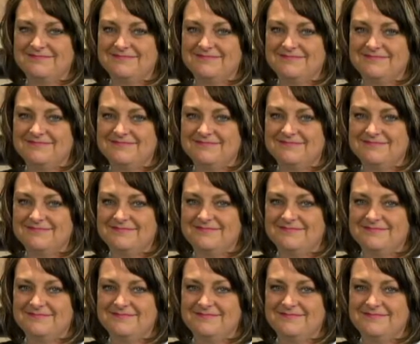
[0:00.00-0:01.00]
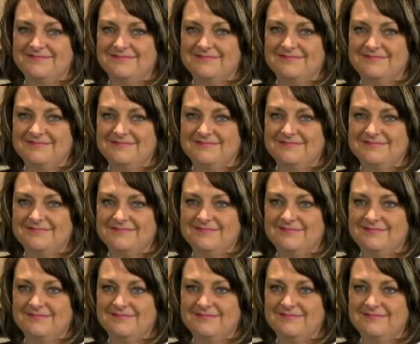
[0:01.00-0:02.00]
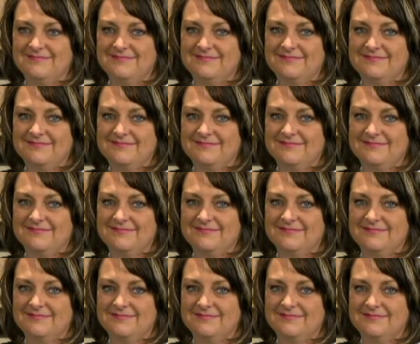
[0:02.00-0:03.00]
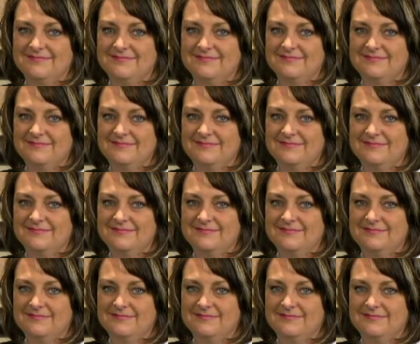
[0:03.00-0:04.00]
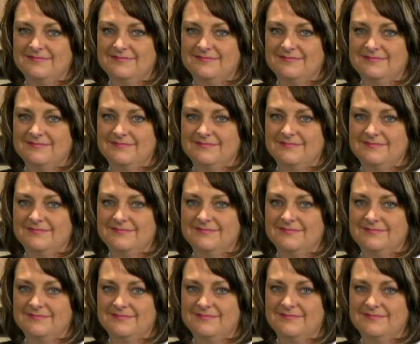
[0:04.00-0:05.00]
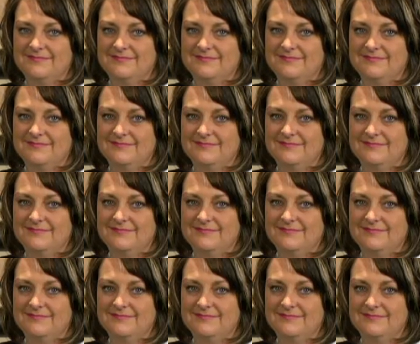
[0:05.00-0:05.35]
(not speaking)